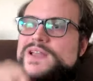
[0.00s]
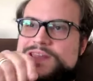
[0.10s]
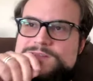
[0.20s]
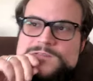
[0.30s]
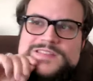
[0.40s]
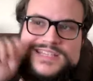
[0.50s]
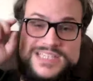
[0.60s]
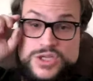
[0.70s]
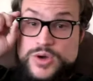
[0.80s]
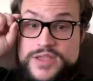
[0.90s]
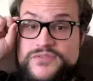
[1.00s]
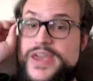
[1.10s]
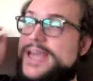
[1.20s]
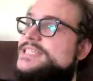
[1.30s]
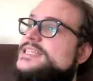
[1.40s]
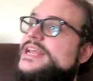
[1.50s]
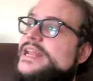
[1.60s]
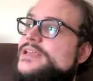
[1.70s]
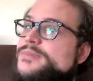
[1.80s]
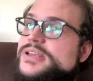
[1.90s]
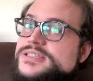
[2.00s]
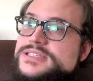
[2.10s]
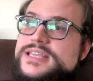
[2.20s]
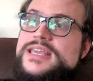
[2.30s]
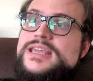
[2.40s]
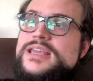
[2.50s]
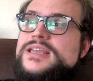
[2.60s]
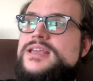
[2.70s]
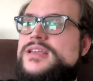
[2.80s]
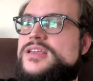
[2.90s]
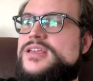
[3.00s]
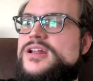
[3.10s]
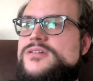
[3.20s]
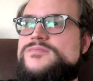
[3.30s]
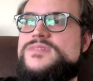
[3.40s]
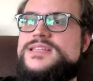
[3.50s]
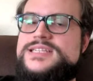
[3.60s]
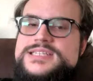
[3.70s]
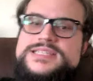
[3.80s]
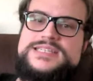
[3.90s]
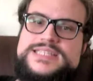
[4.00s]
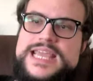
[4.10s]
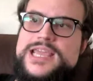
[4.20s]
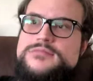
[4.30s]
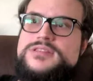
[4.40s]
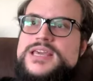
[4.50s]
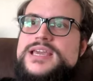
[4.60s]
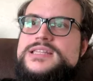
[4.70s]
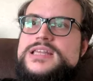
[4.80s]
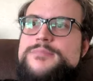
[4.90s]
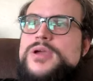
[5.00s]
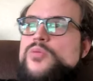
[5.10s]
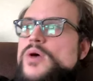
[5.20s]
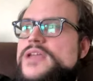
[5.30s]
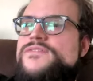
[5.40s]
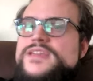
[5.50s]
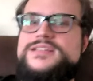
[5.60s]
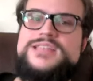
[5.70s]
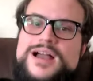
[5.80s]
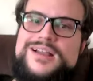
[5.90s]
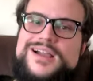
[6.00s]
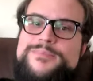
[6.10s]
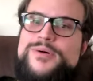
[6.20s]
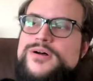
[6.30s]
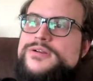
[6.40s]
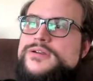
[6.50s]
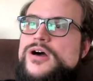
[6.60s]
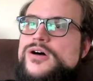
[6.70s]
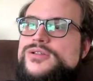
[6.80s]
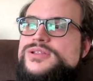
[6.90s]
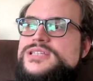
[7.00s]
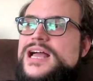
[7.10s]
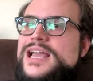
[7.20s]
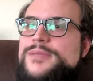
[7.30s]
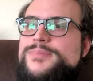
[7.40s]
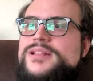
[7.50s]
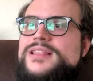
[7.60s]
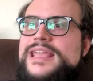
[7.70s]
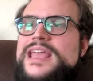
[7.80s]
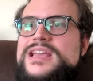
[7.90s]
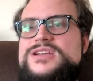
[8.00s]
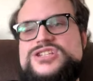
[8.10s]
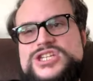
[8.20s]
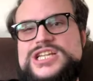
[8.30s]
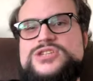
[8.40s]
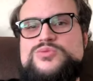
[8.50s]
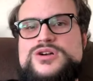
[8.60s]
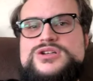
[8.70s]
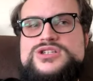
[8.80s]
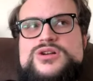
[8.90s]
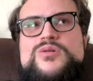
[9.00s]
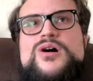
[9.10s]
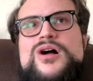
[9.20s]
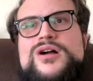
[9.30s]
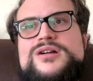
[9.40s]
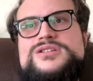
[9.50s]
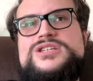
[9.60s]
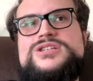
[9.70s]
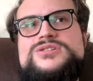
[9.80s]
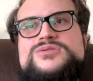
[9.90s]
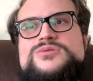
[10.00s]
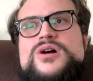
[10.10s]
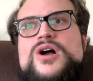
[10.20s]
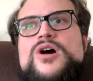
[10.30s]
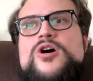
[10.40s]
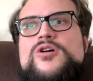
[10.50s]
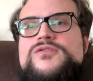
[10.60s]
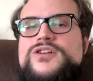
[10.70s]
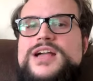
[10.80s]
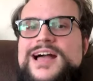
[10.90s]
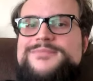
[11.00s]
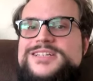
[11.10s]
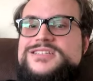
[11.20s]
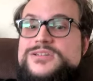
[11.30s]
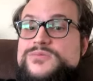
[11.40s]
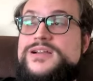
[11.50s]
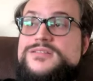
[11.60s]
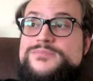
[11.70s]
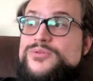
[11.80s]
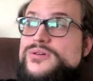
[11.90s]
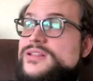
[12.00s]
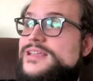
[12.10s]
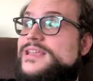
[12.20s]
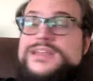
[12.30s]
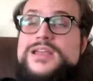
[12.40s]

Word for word: And this is quite fascinating because, like, you know, this is the same thing that my wife gets hung up on all the time, but like she's worked so hard to overcome it to where the point like